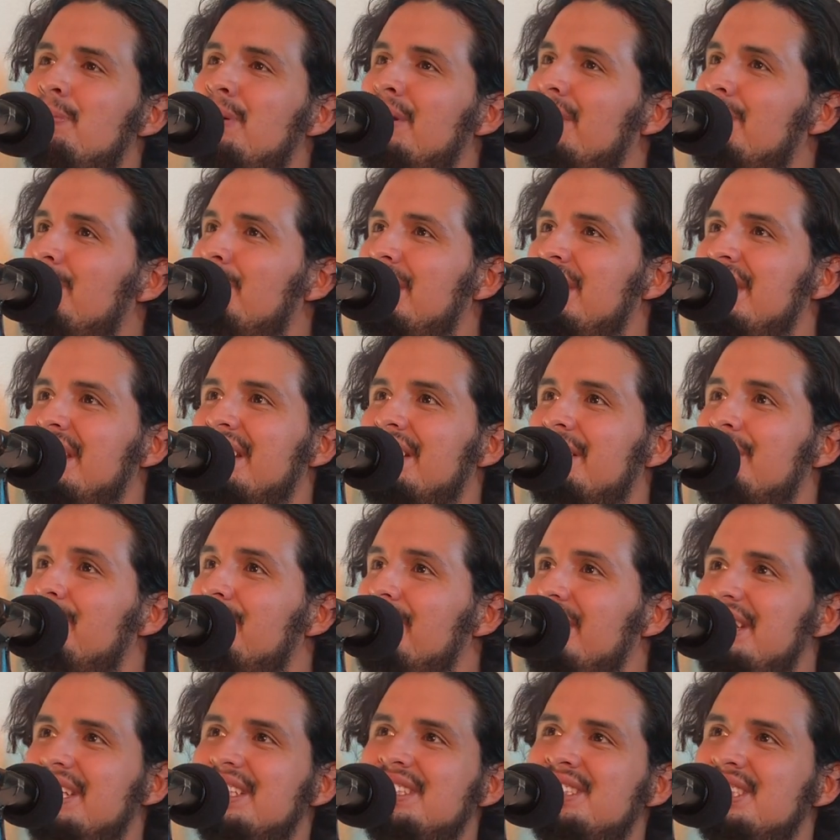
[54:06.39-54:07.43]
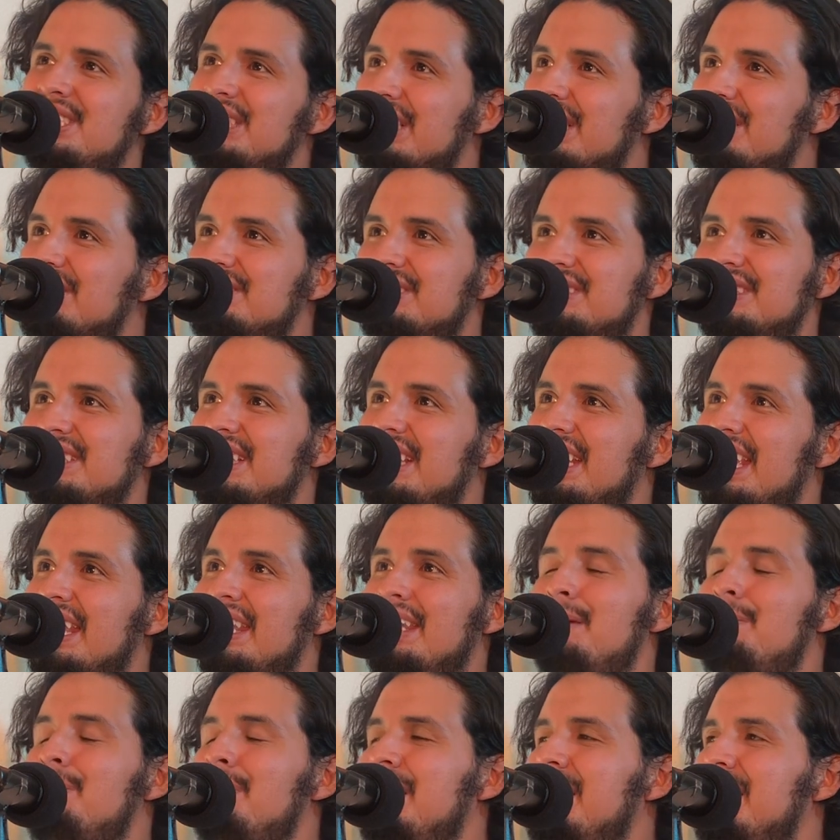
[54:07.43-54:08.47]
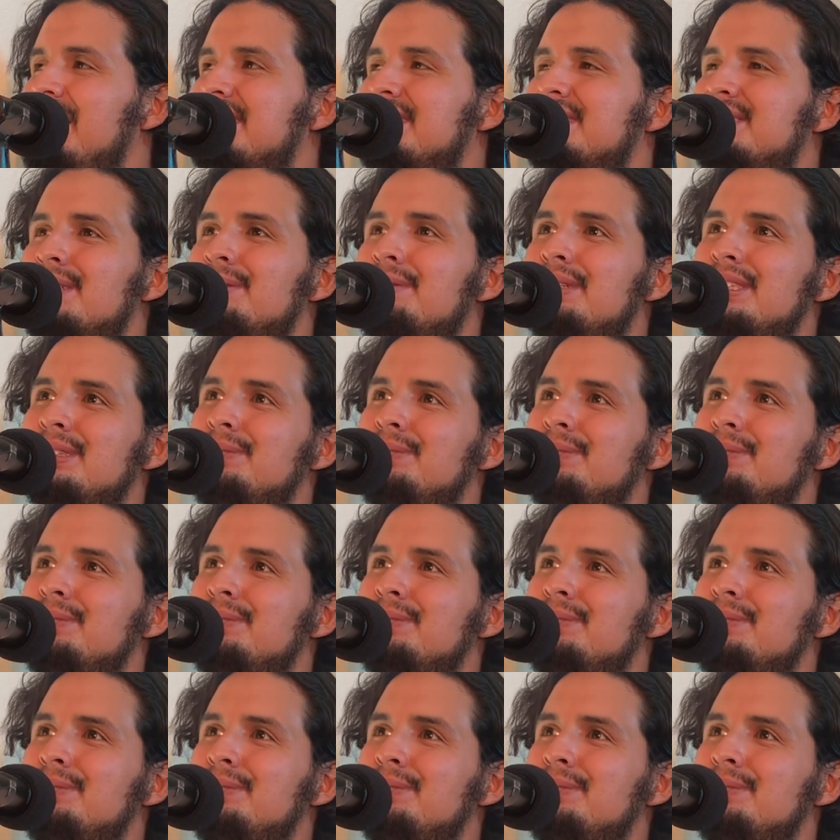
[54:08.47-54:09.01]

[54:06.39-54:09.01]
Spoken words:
playing arena shows and they're paying so much money?